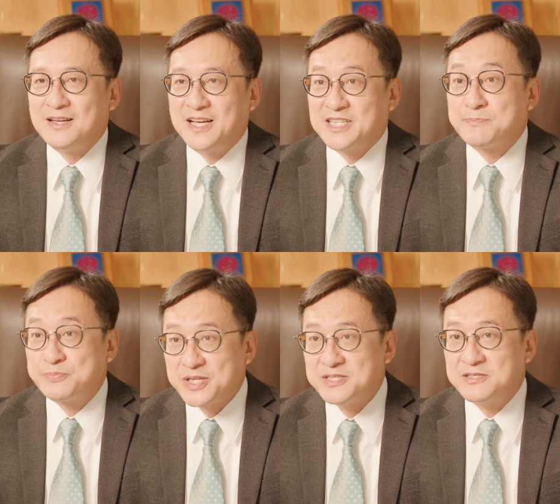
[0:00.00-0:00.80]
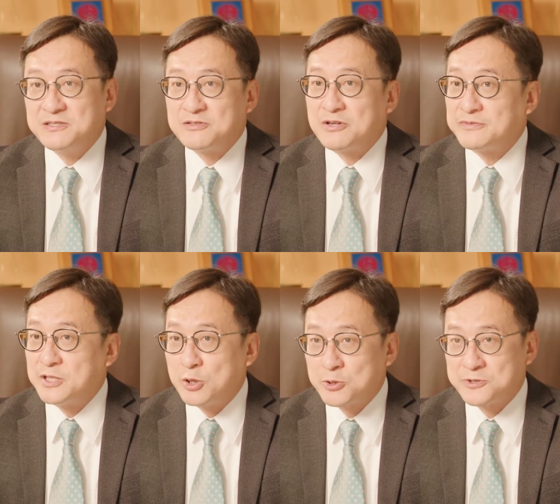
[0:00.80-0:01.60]
As president of
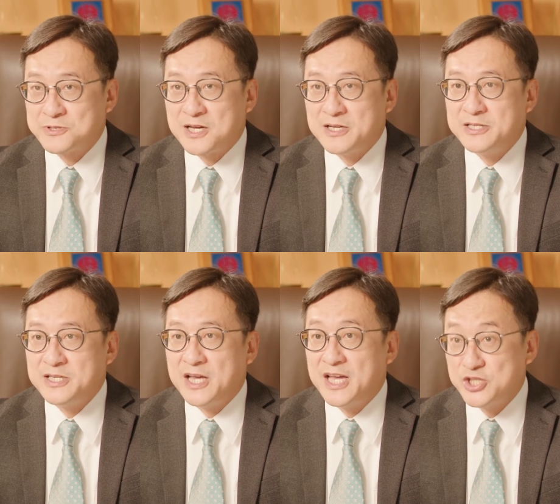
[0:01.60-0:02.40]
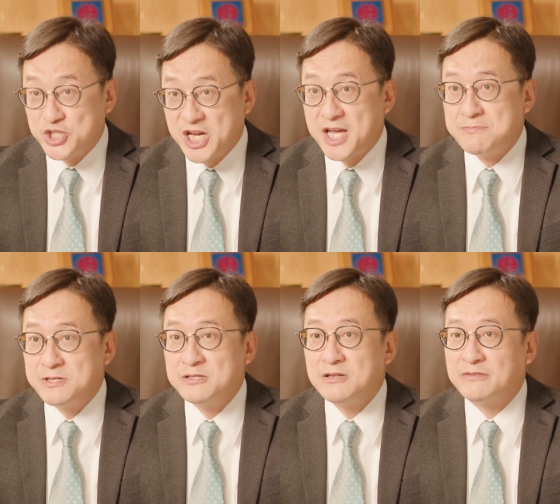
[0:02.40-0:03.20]
the Law Society and
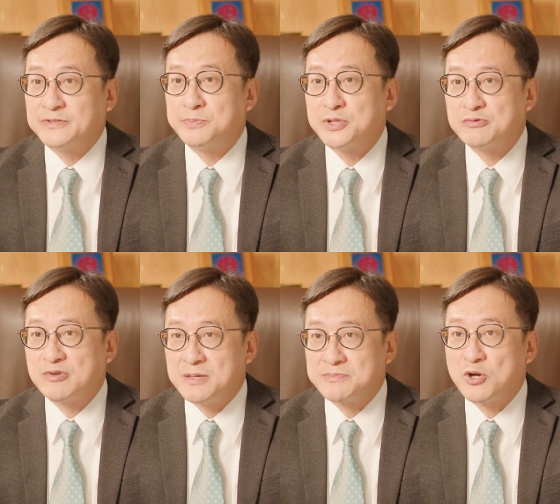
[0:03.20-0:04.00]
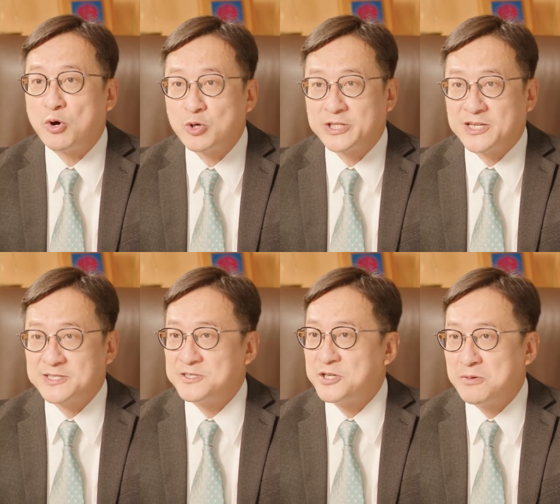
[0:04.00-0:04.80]
chairman of the program's
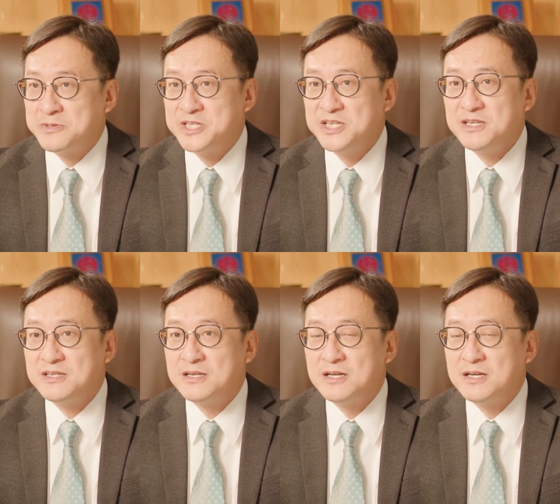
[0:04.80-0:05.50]
organizing committee,